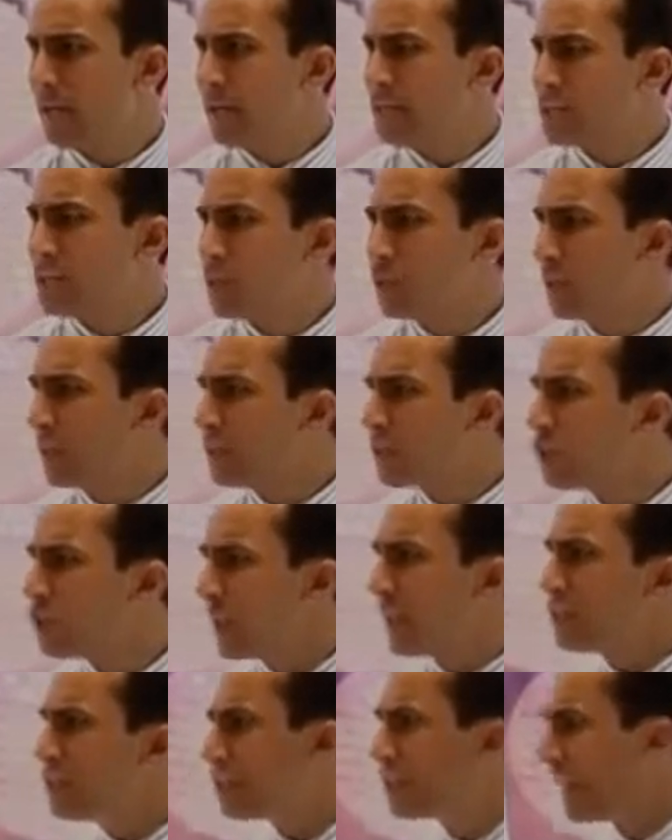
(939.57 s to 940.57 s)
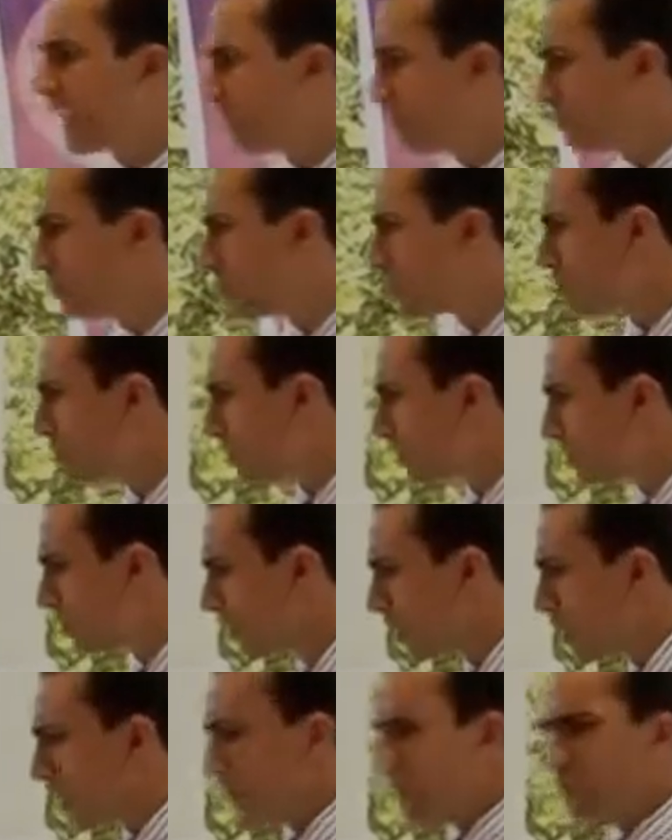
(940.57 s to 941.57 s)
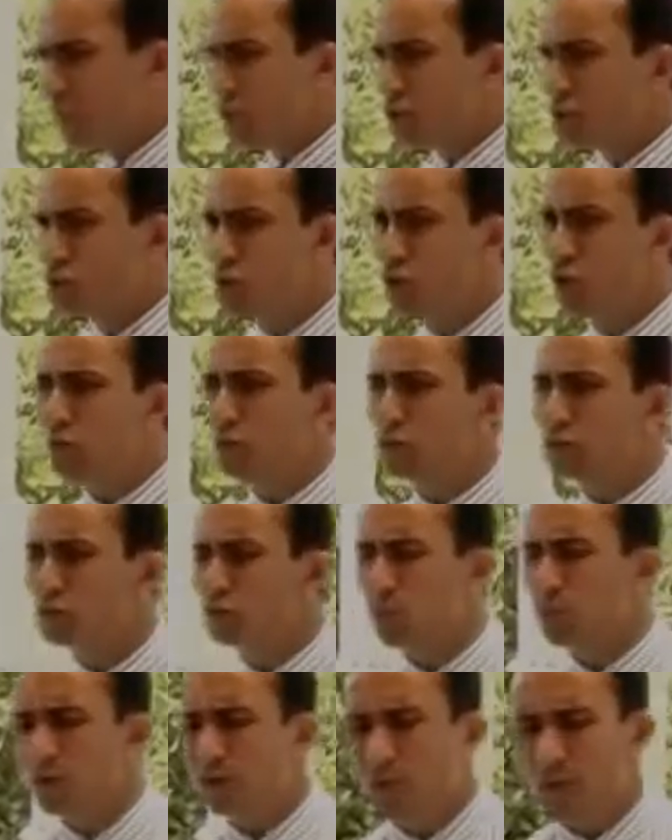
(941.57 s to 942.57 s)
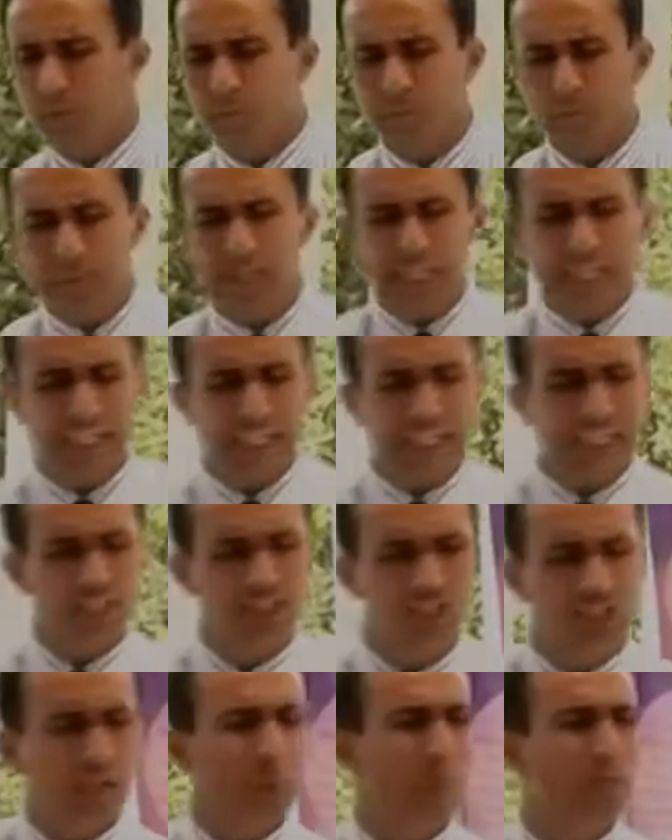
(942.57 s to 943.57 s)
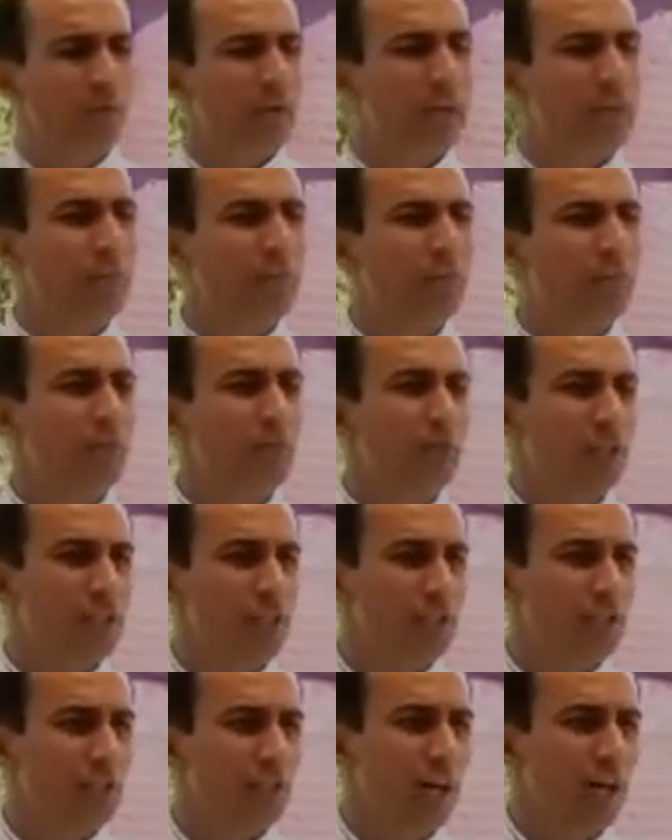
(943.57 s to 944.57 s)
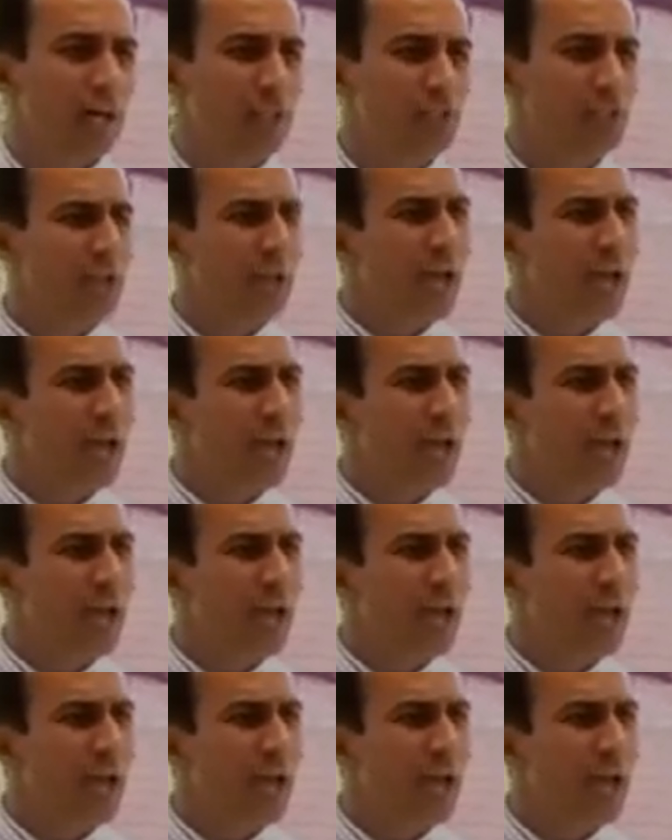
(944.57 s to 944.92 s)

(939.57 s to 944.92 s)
See, when Christ came to this earth, the Jews were completely separated from the Gentiles.